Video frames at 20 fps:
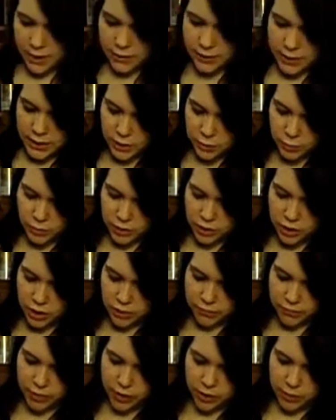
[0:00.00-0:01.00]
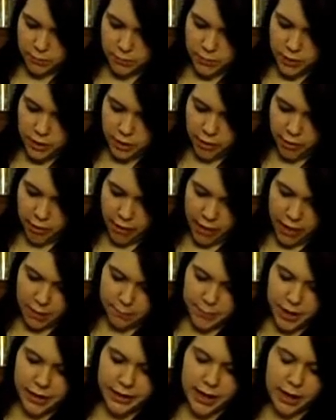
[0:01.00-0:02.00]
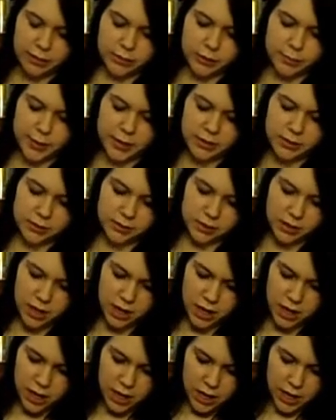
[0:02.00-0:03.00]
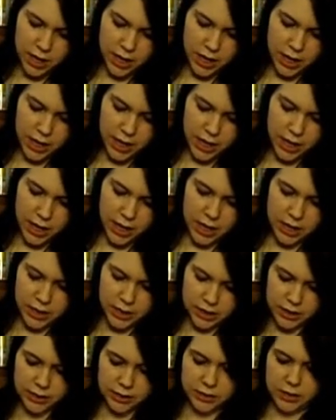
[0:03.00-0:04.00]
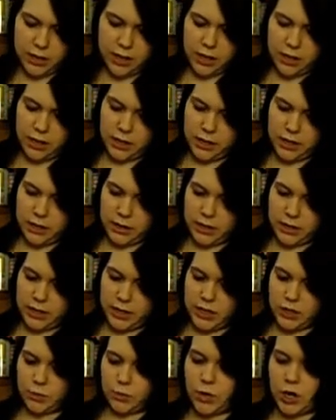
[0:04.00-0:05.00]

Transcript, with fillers: then these ones are from um, announcements, and these